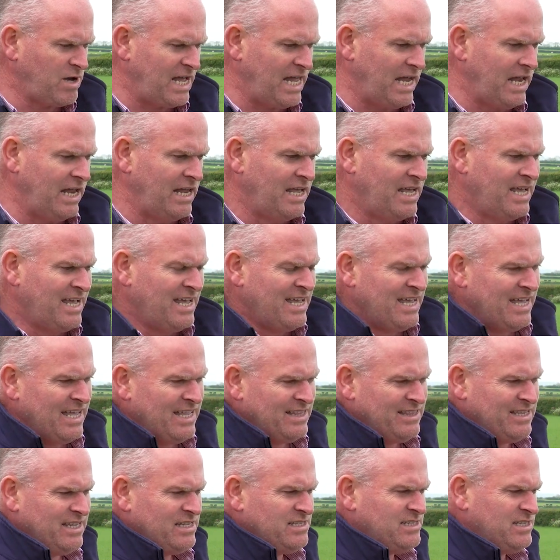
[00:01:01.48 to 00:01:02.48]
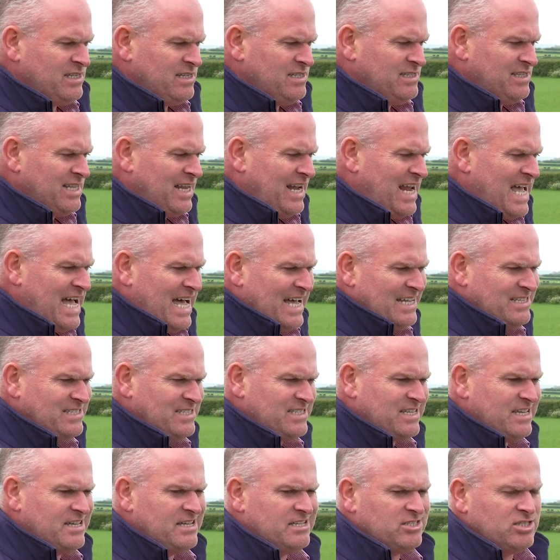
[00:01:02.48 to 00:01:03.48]
well this is the last
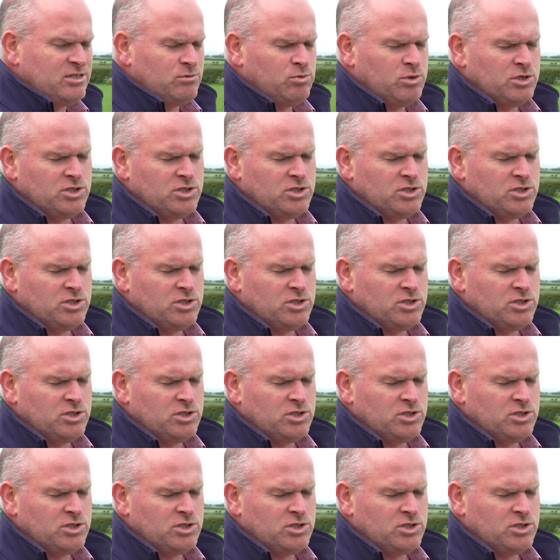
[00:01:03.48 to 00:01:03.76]
stage at